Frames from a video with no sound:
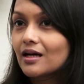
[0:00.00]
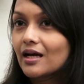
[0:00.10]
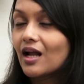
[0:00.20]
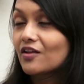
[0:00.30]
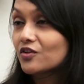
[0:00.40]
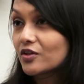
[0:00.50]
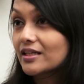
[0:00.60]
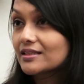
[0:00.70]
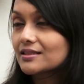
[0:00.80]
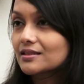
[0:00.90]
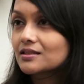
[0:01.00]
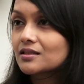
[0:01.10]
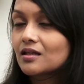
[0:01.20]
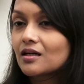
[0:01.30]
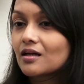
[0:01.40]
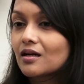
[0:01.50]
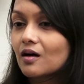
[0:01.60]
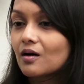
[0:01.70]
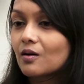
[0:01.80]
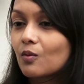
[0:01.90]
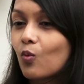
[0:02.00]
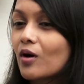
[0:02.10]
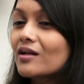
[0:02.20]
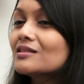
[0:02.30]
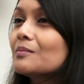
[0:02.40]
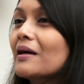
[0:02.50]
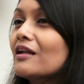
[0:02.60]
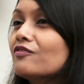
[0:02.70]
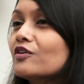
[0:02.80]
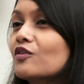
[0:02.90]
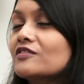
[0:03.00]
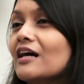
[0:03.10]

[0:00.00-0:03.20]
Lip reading: in other cases, what is the benefit of